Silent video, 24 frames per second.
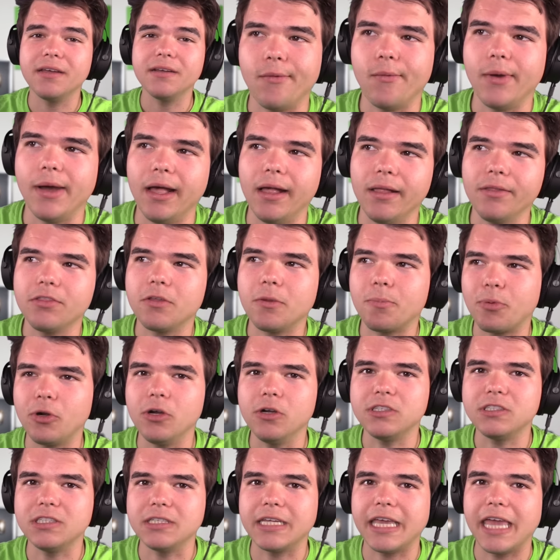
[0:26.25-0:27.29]
And well, the
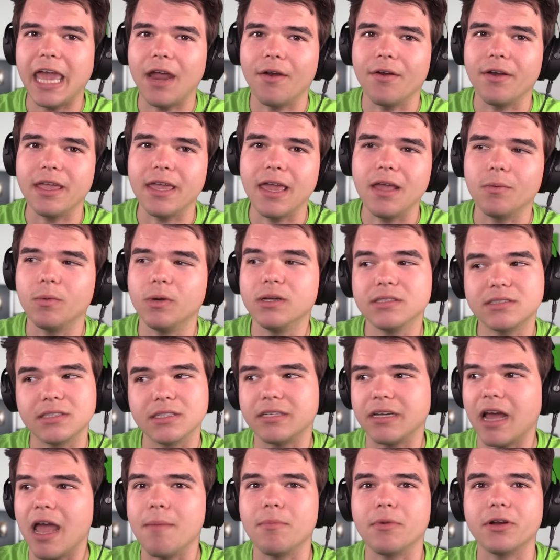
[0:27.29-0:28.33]
person carrying it once the
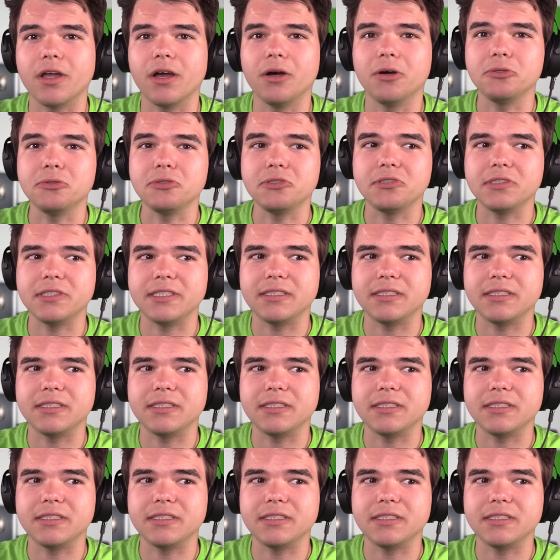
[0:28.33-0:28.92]
timer goes